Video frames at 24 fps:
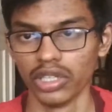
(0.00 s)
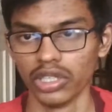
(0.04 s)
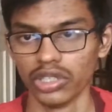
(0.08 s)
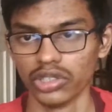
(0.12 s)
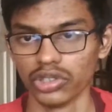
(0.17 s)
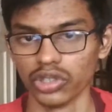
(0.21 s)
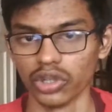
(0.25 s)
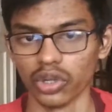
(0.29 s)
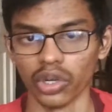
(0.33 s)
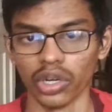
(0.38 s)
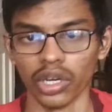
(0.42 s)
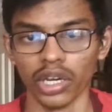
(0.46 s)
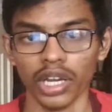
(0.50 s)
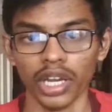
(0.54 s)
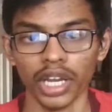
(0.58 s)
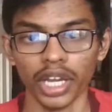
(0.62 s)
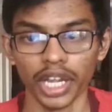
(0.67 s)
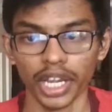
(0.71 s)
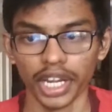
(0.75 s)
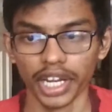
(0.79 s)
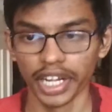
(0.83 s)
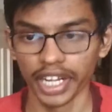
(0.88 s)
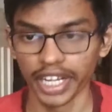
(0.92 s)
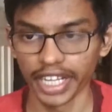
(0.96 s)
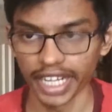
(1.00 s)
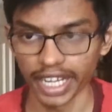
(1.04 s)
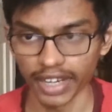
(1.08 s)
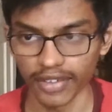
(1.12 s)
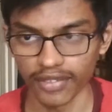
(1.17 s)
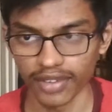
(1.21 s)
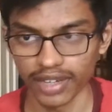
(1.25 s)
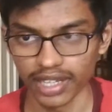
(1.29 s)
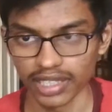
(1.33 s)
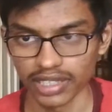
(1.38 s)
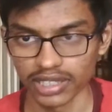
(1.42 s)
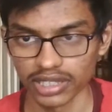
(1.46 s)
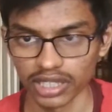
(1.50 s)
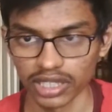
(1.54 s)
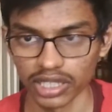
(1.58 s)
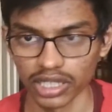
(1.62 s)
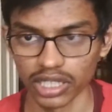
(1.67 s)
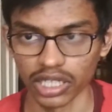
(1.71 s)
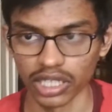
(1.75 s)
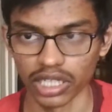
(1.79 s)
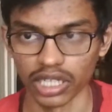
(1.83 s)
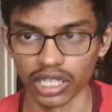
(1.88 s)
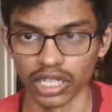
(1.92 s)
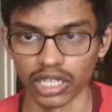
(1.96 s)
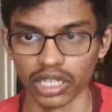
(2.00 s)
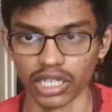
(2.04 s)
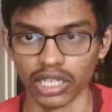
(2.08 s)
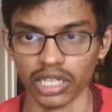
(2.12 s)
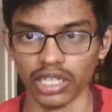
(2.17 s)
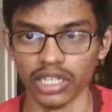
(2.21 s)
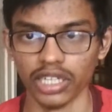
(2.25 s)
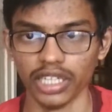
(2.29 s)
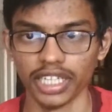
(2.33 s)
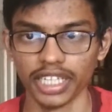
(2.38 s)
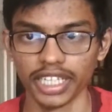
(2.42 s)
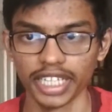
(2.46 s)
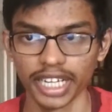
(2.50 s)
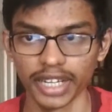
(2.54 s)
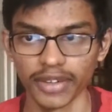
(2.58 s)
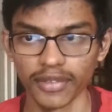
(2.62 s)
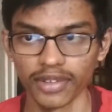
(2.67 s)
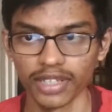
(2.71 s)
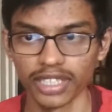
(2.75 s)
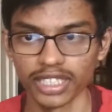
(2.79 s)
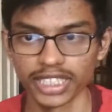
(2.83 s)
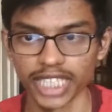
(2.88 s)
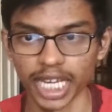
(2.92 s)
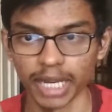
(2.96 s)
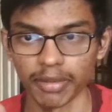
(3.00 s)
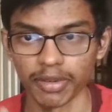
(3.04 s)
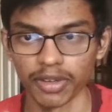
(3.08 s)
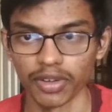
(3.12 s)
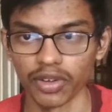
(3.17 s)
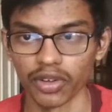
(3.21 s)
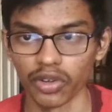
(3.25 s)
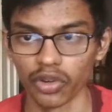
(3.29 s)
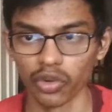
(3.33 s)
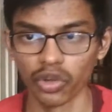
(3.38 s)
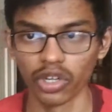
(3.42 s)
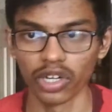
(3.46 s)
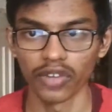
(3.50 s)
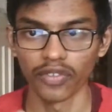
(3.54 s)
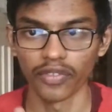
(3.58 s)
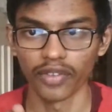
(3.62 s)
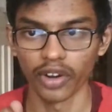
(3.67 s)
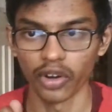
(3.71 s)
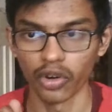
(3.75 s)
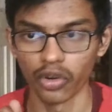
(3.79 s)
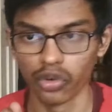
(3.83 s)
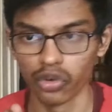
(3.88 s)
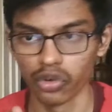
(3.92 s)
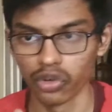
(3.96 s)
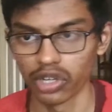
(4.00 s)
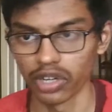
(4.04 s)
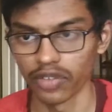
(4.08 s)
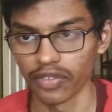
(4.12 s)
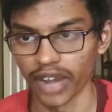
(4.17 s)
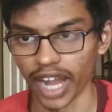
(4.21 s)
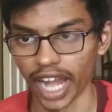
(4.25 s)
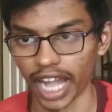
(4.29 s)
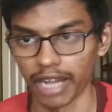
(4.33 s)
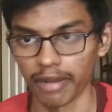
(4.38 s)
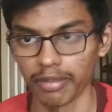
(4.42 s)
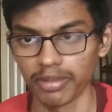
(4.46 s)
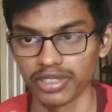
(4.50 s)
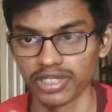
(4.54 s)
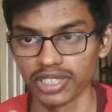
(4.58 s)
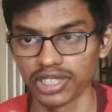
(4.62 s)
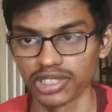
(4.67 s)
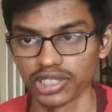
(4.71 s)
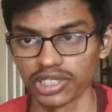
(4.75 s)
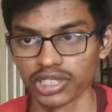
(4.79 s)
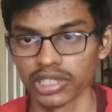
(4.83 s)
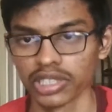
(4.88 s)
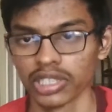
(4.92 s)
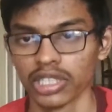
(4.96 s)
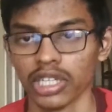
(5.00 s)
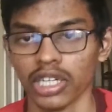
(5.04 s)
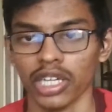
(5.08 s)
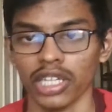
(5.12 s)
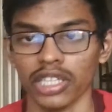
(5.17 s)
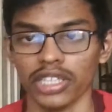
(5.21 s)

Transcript: So intravenous type of route of administration.